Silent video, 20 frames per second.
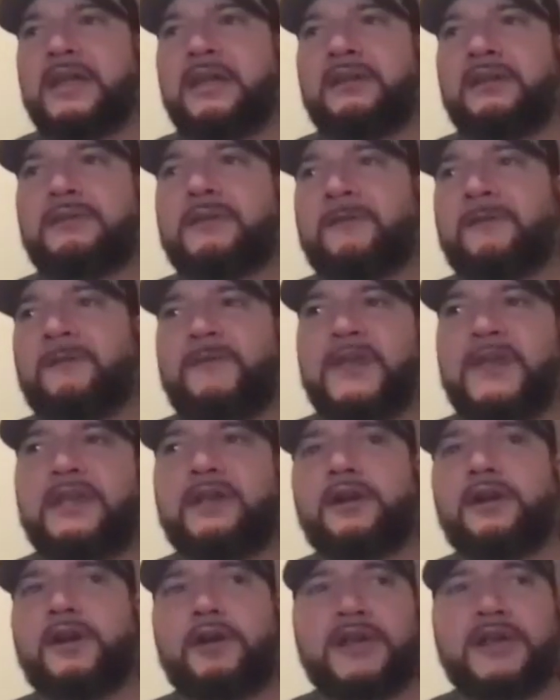the
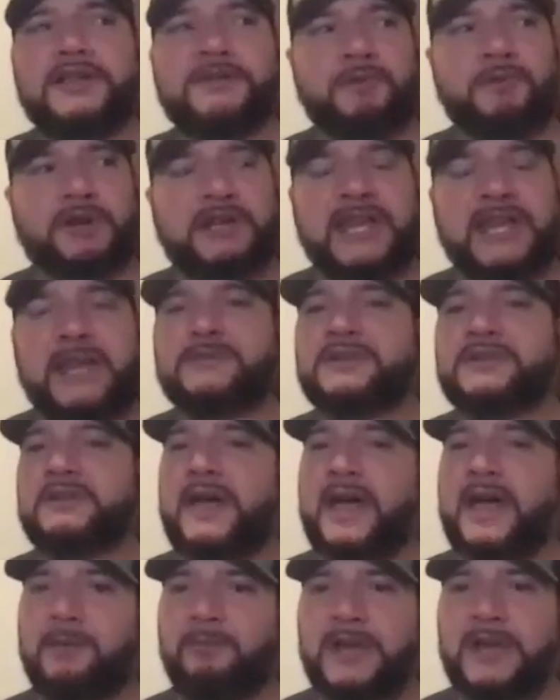fear is what keeps a
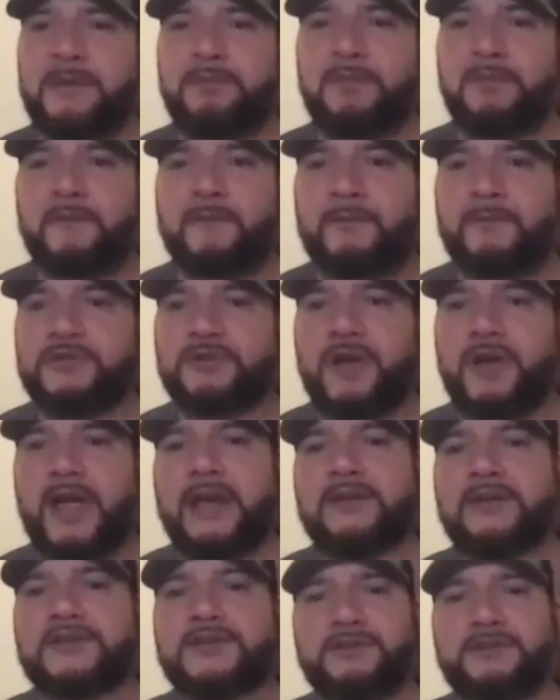lot of people from
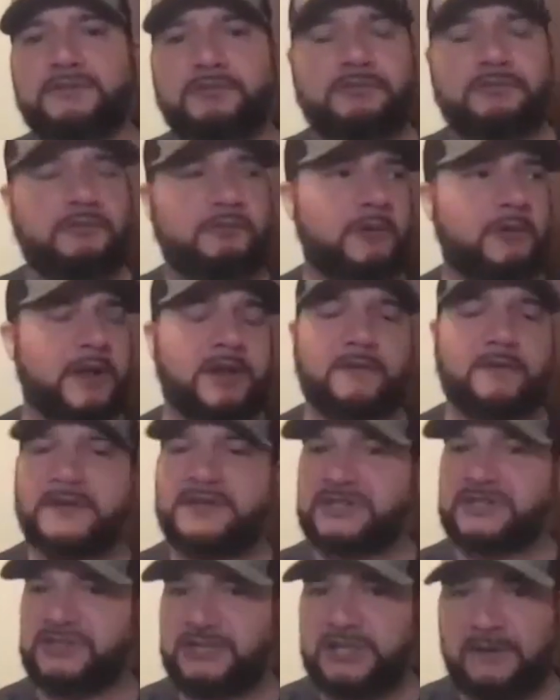trying to whether if
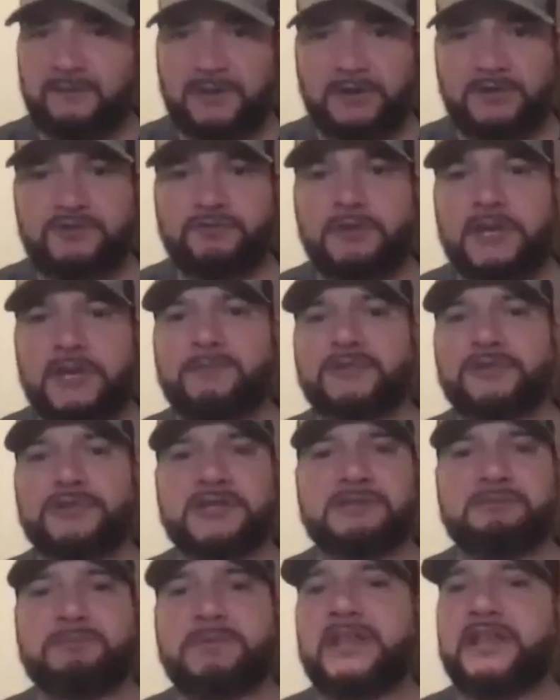it's achieve their dreams or
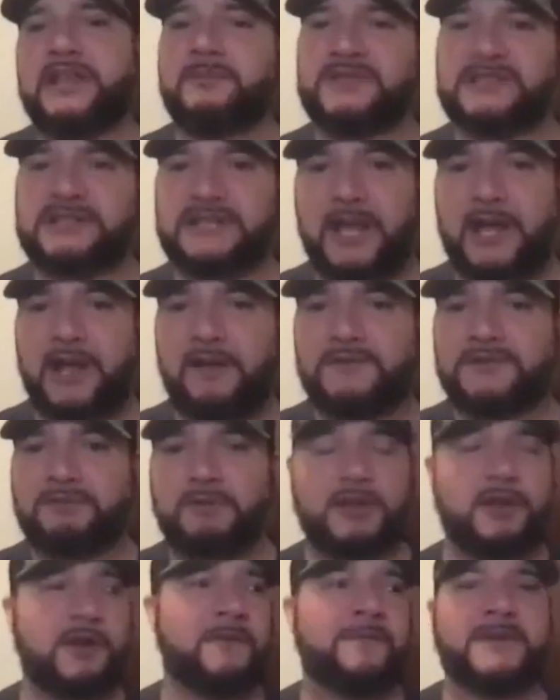just be themselves
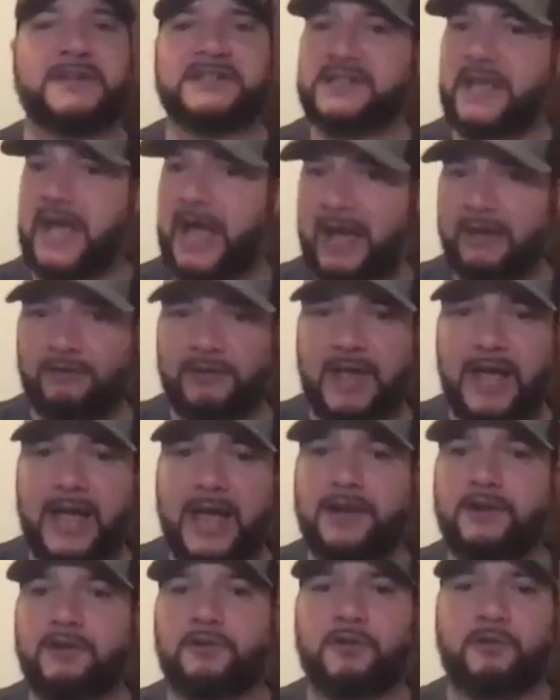whether if it's
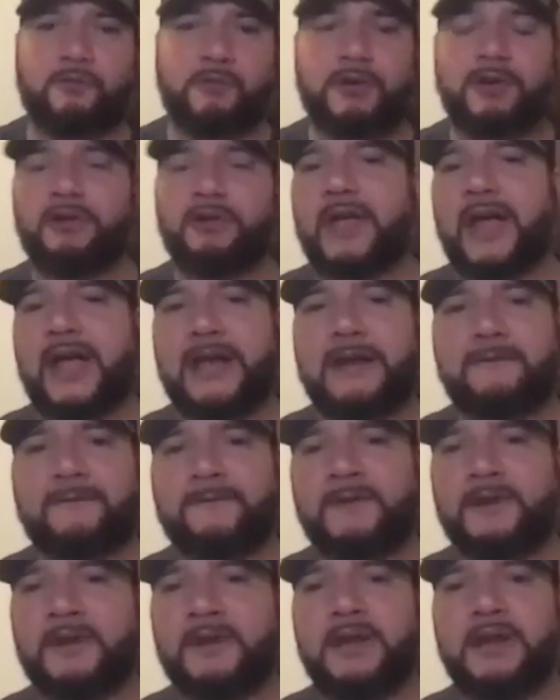online or in real
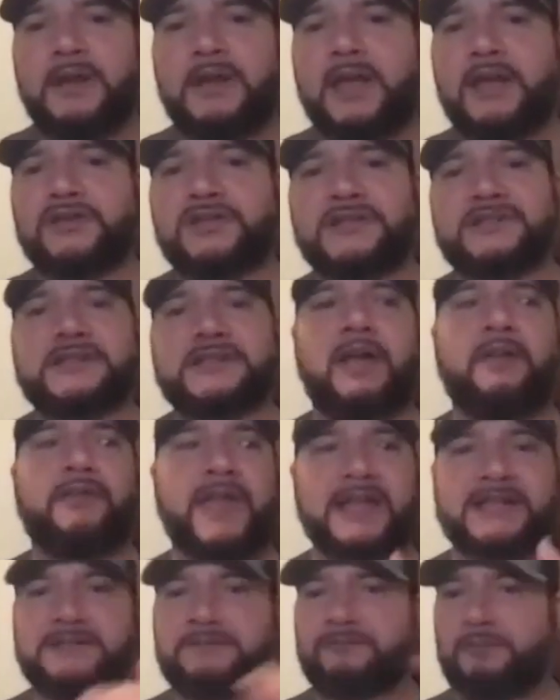life and just how
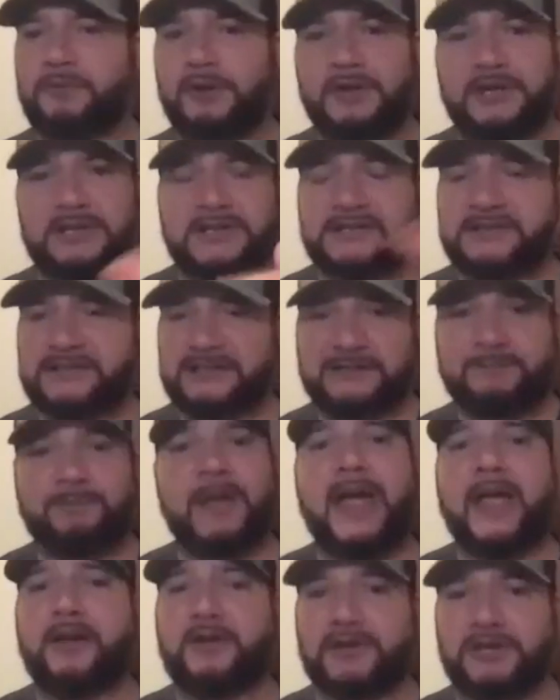that's really just
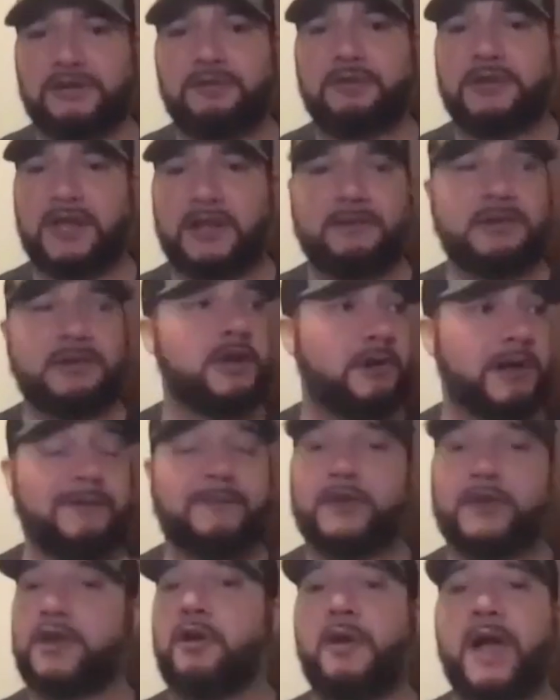inspired you to you know
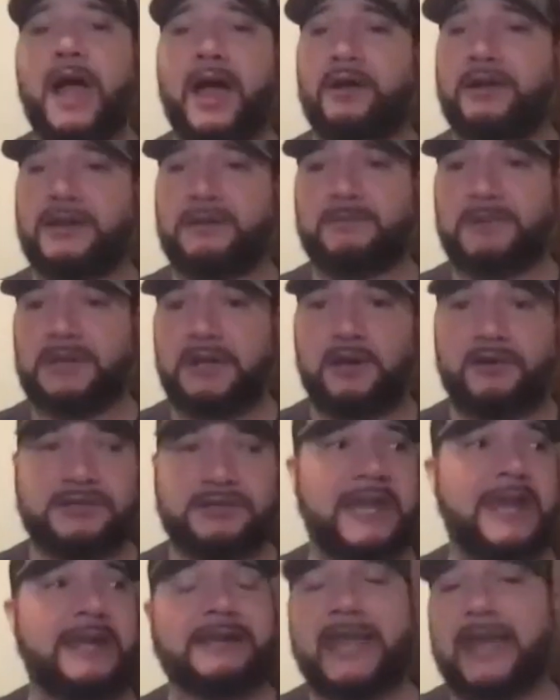even go out and you know
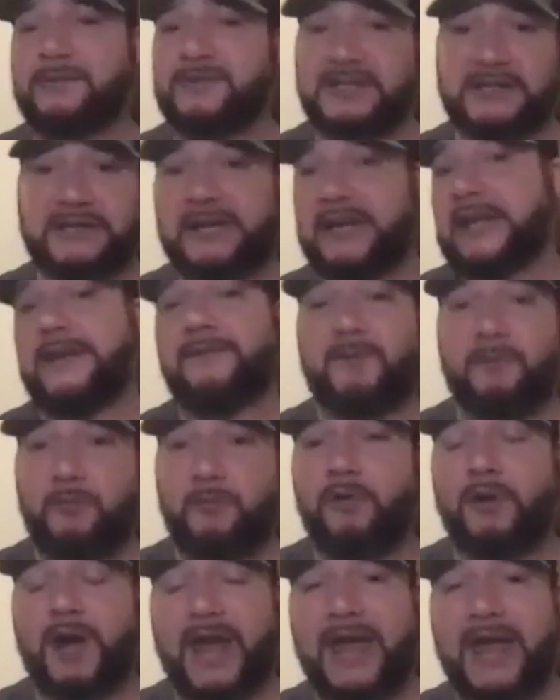take names and kick even
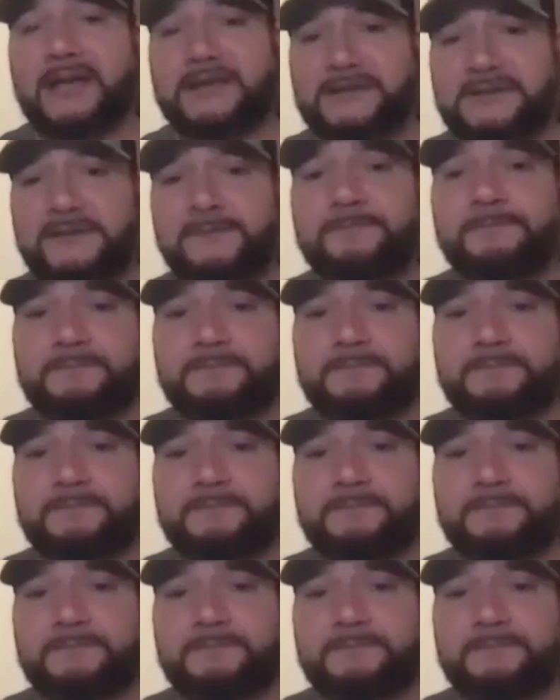more ass